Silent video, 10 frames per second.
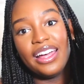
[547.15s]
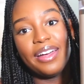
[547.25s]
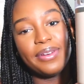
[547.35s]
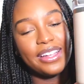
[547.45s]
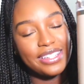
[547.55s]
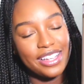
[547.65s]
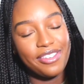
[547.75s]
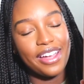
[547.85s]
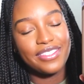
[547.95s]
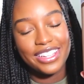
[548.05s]
I'm not saying you
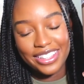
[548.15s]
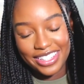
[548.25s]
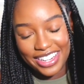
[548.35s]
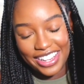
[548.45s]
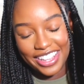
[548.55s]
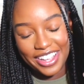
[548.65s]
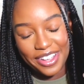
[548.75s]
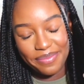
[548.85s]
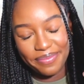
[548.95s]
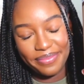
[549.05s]
have to get the Stanley
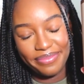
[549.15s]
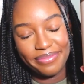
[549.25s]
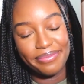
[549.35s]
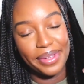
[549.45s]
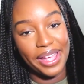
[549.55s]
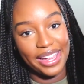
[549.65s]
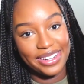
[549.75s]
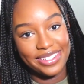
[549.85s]
cup, but